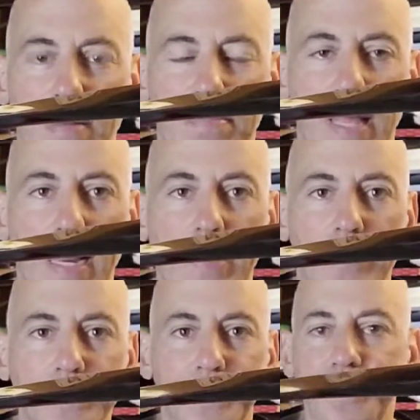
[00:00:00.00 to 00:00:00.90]
blade
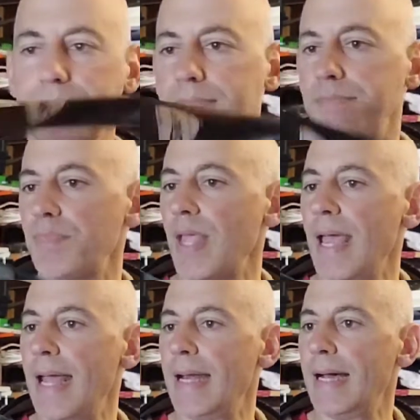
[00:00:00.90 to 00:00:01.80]
angle.
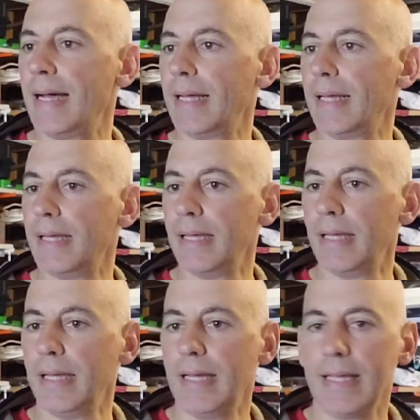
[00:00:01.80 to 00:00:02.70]
And
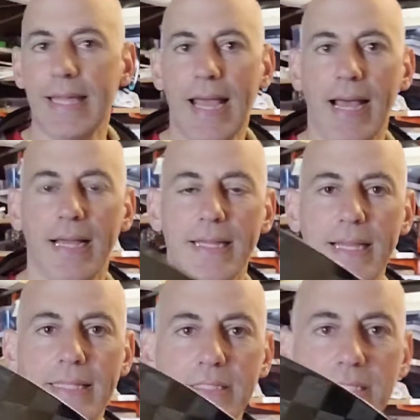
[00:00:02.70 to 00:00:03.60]
yeah,
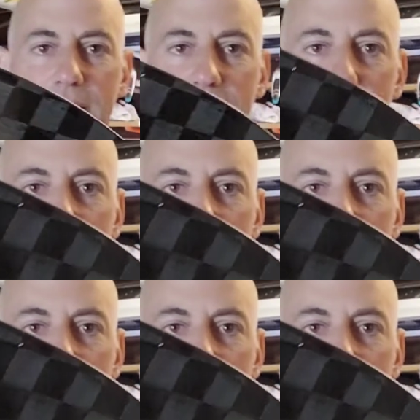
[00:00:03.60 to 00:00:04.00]
it's just this